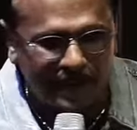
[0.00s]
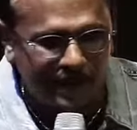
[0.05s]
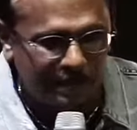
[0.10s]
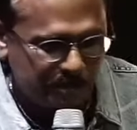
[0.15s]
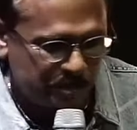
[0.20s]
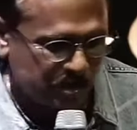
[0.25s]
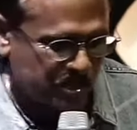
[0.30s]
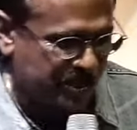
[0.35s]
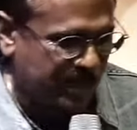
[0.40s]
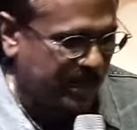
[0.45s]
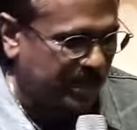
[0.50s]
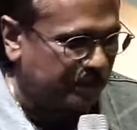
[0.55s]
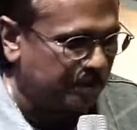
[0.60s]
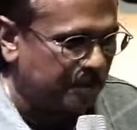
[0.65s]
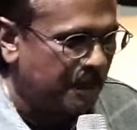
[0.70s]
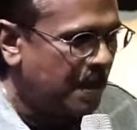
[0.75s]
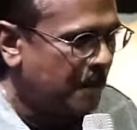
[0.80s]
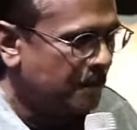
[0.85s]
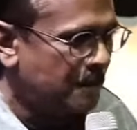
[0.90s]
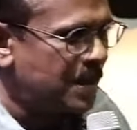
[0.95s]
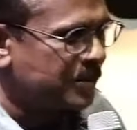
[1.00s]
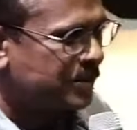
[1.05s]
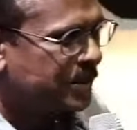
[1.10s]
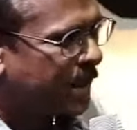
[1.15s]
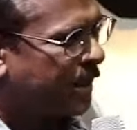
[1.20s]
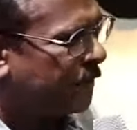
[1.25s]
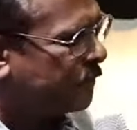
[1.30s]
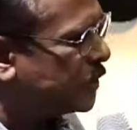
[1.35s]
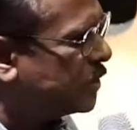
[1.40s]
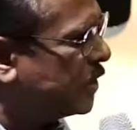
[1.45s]
am saying. Martha,
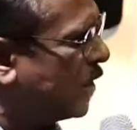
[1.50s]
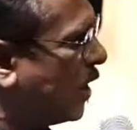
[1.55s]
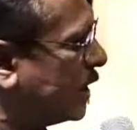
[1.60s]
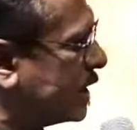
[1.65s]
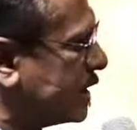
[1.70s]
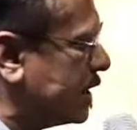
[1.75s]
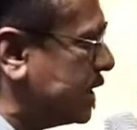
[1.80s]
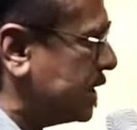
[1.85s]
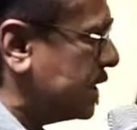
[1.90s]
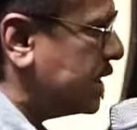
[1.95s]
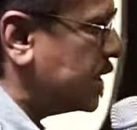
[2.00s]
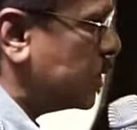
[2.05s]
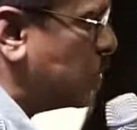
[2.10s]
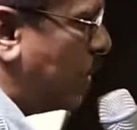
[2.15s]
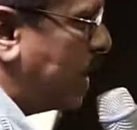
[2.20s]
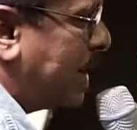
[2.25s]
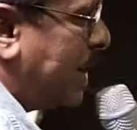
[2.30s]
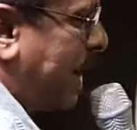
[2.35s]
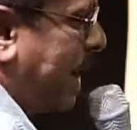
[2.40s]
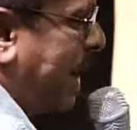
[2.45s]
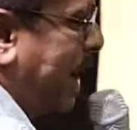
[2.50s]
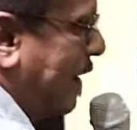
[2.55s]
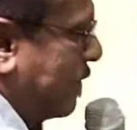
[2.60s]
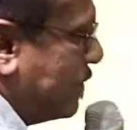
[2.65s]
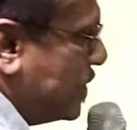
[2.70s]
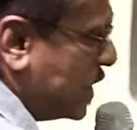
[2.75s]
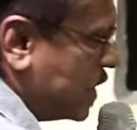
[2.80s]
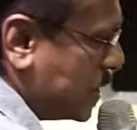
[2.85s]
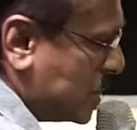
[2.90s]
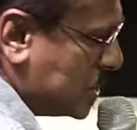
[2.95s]
have you not heard what I have
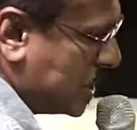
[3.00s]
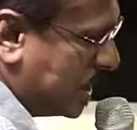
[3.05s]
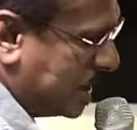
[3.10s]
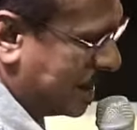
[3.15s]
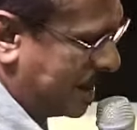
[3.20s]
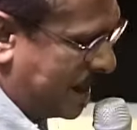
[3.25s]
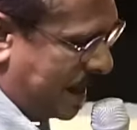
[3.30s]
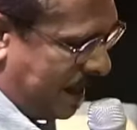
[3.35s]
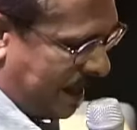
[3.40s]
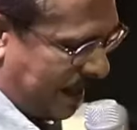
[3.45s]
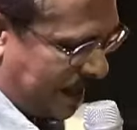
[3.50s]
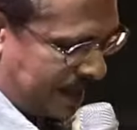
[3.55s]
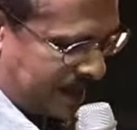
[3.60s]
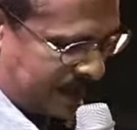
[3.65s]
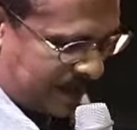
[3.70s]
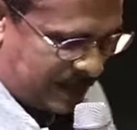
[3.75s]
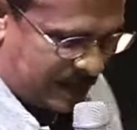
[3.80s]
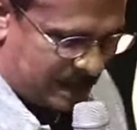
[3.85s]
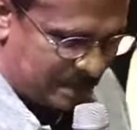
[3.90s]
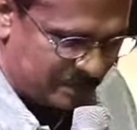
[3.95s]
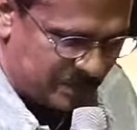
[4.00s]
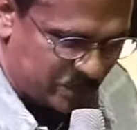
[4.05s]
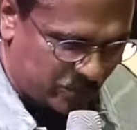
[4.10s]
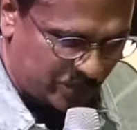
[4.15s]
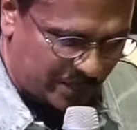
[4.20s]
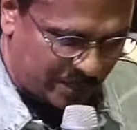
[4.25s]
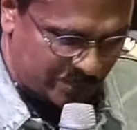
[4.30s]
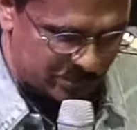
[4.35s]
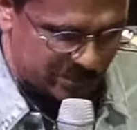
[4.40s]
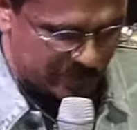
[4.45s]
just said? I am the
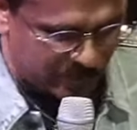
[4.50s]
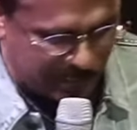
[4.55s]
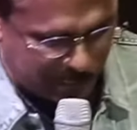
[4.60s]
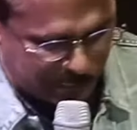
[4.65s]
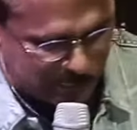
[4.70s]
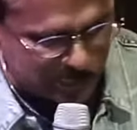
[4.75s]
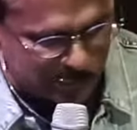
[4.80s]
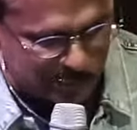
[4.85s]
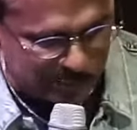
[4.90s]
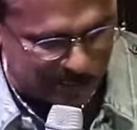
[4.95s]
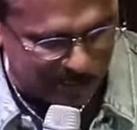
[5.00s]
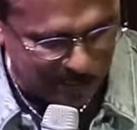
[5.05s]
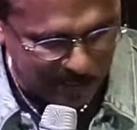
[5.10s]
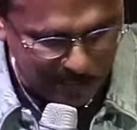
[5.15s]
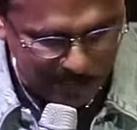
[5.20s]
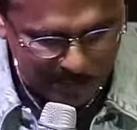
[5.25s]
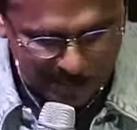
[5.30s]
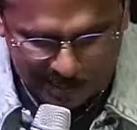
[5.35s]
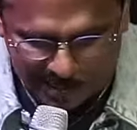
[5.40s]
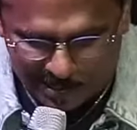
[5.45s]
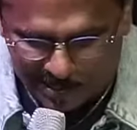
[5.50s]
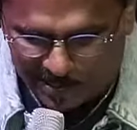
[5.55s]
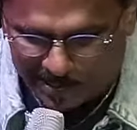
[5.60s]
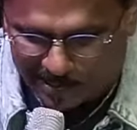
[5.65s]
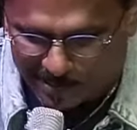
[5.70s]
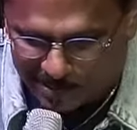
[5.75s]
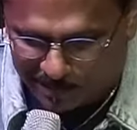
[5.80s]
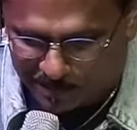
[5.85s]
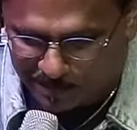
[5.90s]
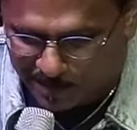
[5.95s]
resurrection. I
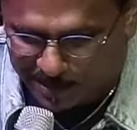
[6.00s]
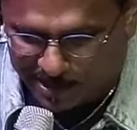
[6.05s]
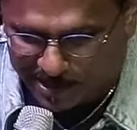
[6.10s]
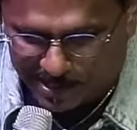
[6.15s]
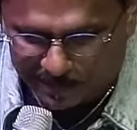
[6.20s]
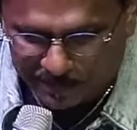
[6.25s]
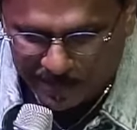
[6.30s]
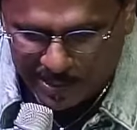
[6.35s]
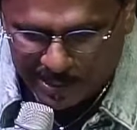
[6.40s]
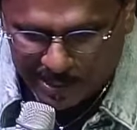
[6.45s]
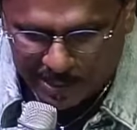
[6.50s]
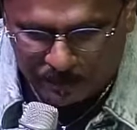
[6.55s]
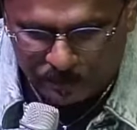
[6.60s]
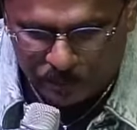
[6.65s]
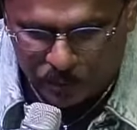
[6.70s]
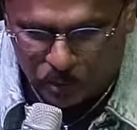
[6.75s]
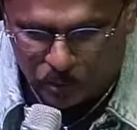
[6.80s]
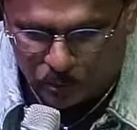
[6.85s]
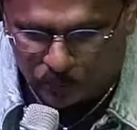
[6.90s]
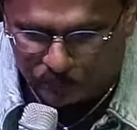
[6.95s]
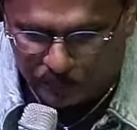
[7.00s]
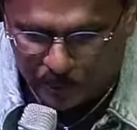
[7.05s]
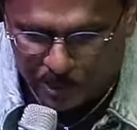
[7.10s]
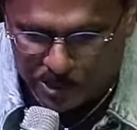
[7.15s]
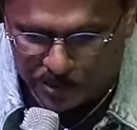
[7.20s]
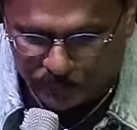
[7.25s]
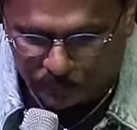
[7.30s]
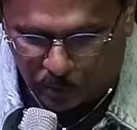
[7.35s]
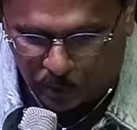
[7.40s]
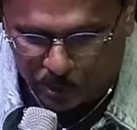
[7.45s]
am the life. If you,
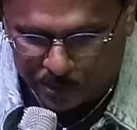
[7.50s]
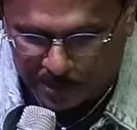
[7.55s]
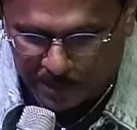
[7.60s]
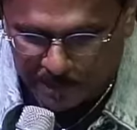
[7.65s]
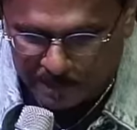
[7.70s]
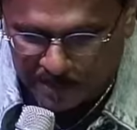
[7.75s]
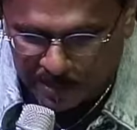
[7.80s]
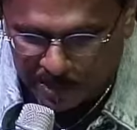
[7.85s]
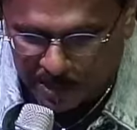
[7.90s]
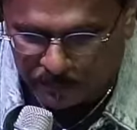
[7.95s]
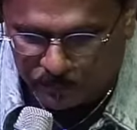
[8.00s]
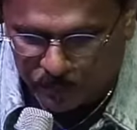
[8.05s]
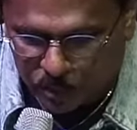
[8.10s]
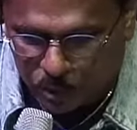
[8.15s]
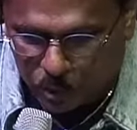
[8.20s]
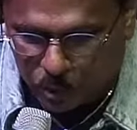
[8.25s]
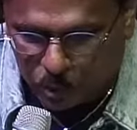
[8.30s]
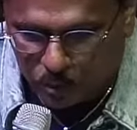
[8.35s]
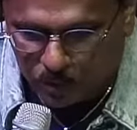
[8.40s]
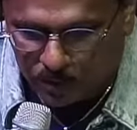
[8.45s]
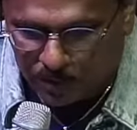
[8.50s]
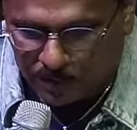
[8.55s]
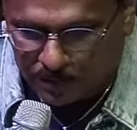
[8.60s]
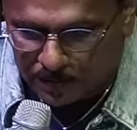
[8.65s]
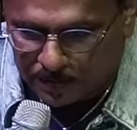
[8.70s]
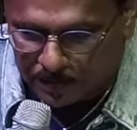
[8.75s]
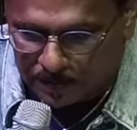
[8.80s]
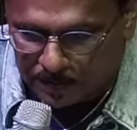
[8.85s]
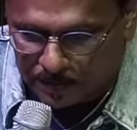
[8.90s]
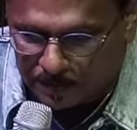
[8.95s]
verse 40, if you
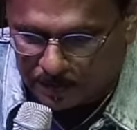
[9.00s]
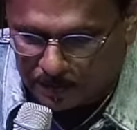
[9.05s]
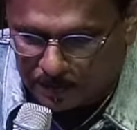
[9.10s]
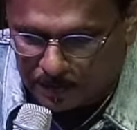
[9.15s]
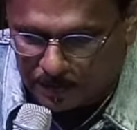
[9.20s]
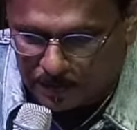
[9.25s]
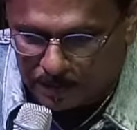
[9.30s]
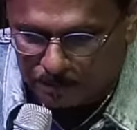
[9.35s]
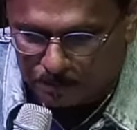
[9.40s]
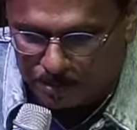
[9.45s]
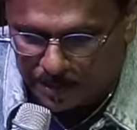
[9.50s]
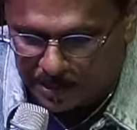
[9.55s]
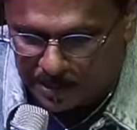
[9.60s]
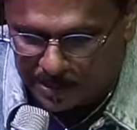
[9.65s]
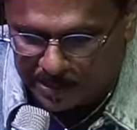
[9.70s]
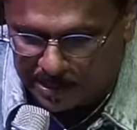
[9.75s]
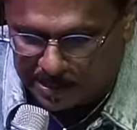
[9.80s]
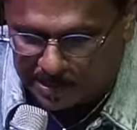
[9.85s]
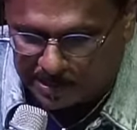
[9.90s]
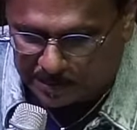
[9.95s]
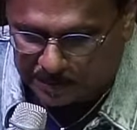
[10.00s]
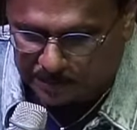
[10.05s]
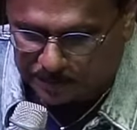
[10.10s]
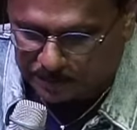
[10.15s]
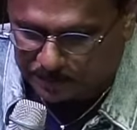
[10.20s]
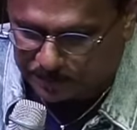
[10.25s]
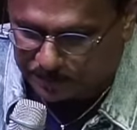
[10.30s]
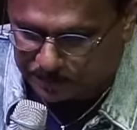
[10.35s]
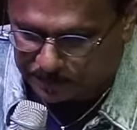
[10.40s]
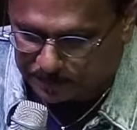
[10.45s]
believe,
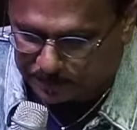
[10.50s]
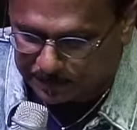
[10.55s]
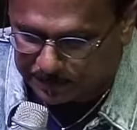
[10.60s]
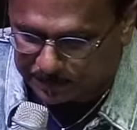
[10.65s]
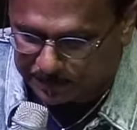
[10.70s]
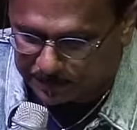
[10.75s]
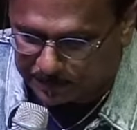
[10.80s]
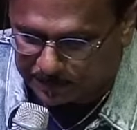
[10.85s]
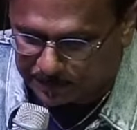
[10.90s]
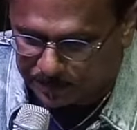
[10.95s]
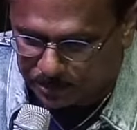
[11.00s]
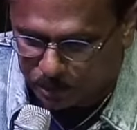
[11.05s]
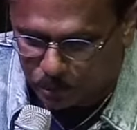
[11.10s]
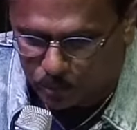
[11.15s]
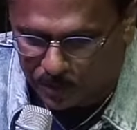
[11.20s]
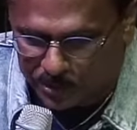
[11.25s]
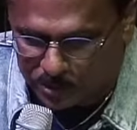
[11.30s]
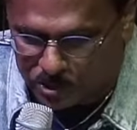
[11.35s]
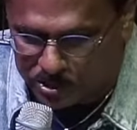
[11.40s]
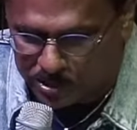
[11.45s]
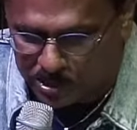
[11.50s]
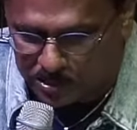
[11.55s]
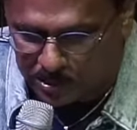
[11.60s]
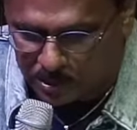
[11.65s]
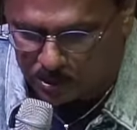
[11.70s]
you will see the